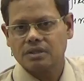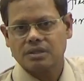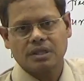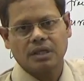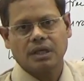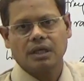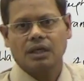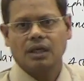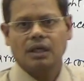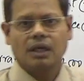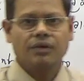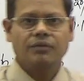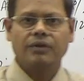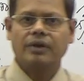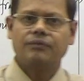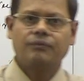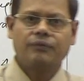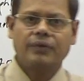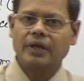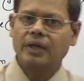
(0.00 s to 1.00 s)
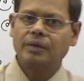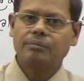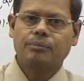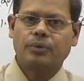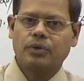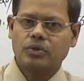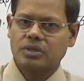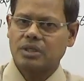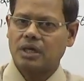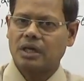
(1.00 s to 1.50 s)
See, even
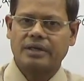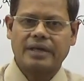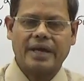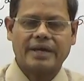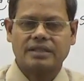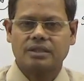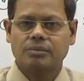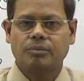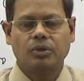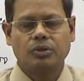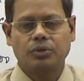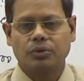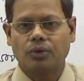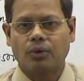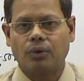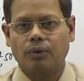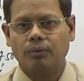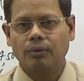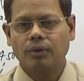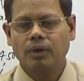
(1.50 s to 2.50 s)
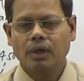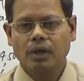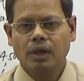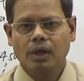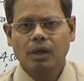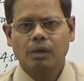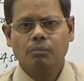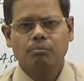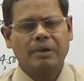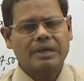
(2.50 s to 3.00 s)
pre-imports are taxable, you know.
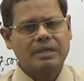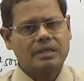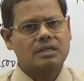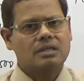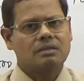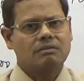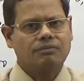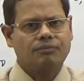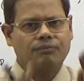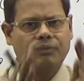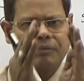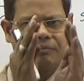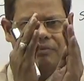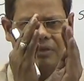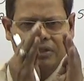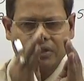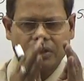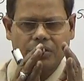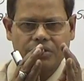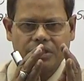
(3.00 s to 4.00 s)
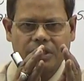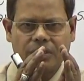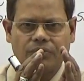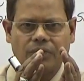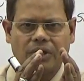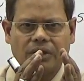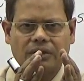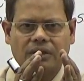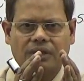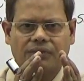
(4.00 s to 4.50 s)
But 50,000
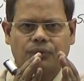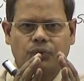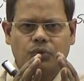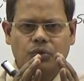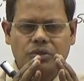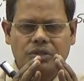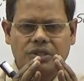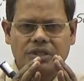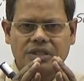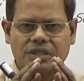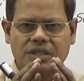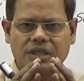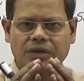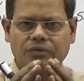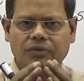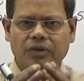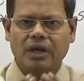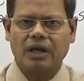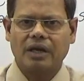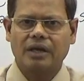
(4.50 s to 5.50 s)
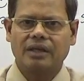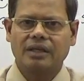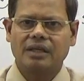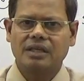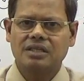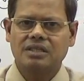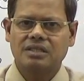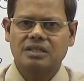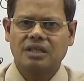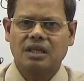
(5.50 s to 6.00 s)
worth of goods he is giving, and he
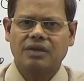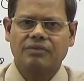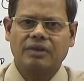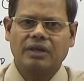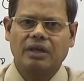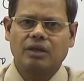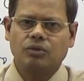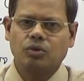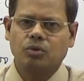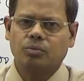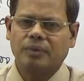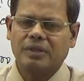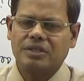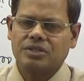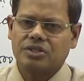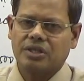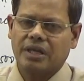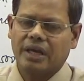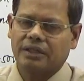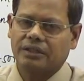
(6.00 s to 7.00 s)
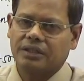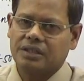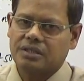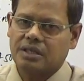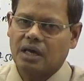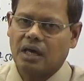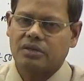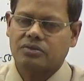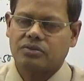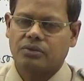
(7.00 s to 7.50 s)
is giving, you please take this
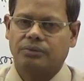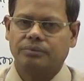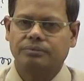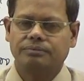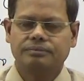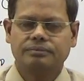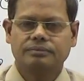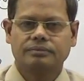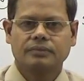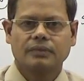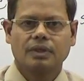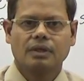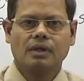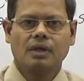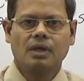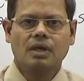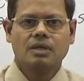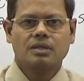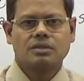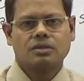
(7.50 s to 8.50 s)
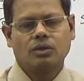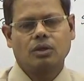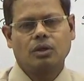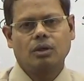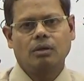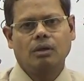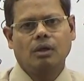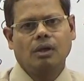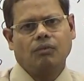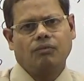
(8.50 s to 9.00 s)
also.
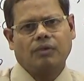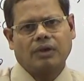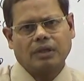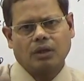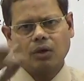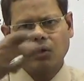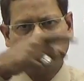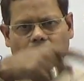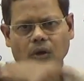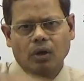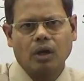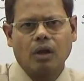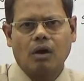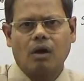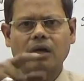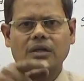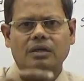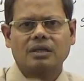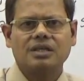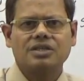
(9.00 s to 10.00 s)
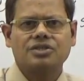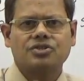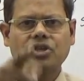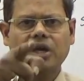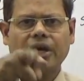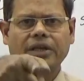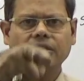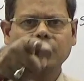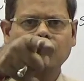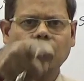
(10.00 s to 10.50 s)
So for the whole lot, he is
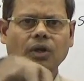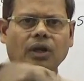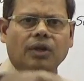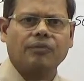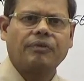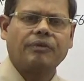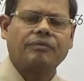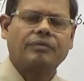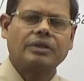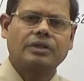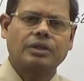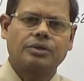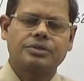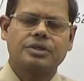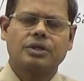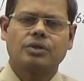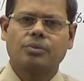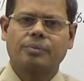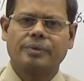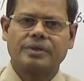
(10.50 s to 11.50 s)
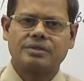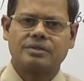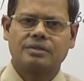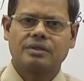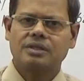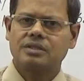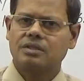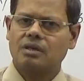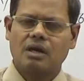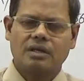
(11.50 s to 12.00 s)
charging only 50,000 rupees.
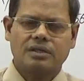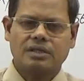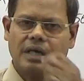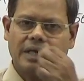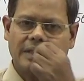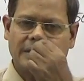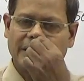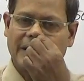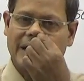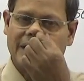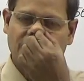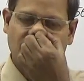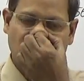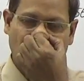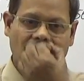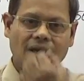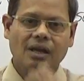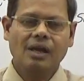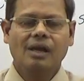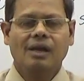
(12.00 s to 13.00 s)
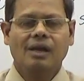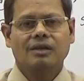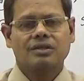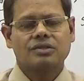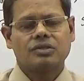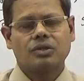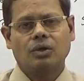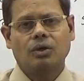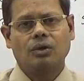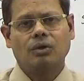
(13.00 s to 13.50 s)
He is not charging extra.
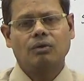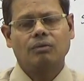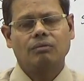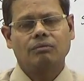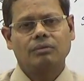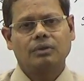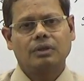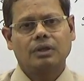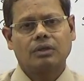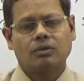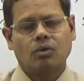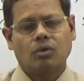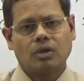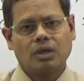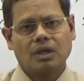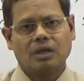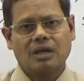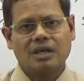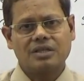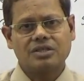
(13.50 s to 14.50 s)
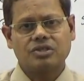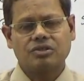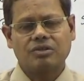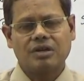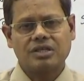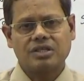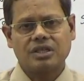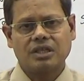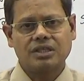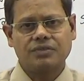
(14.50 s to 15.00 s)
So the total
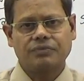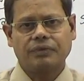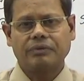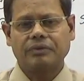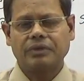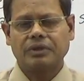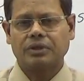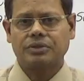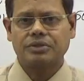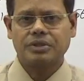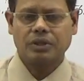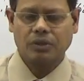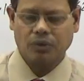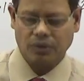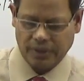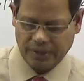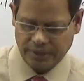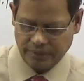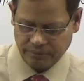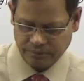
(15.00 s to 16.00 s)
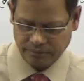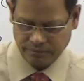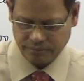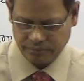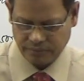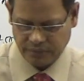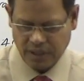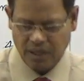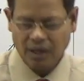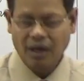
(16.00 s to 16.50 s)
consideration is 50,000 only.
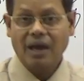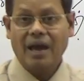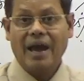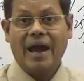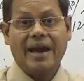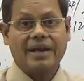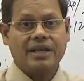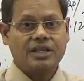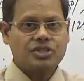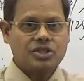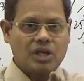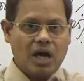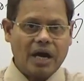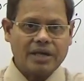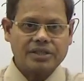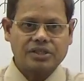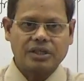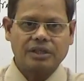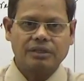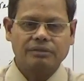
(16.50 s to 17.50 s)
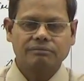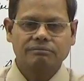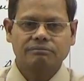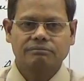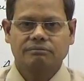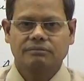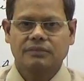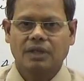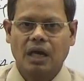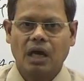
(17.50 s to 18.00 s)
Had he charged,
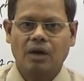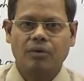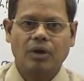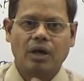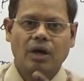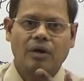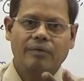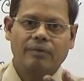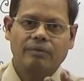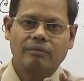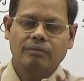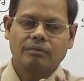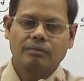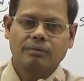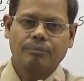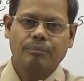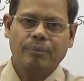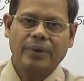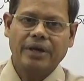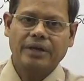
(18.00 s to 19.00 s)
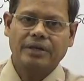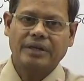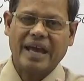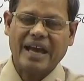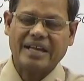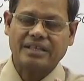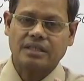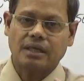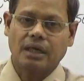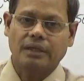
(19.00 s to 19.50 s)
I would have paid
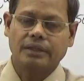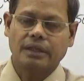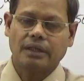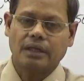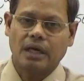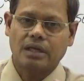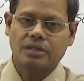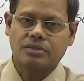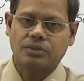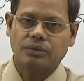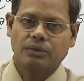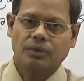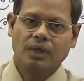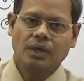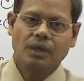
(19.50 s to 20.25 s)
tax on that also.